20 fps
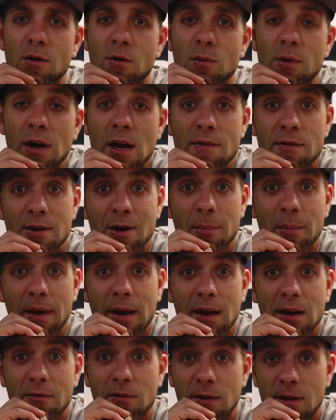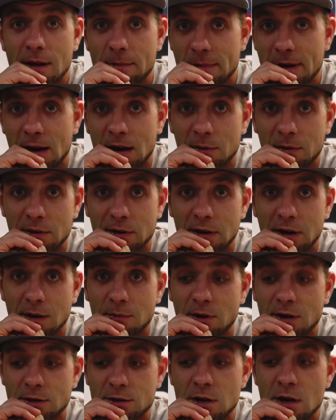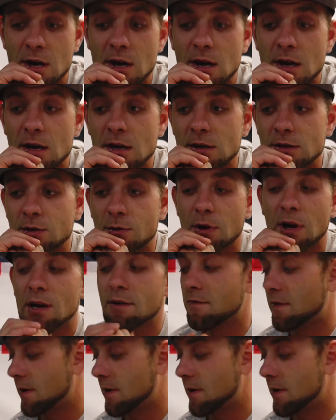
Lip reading: or whatever you're painting for that matter with an airbrush. So what I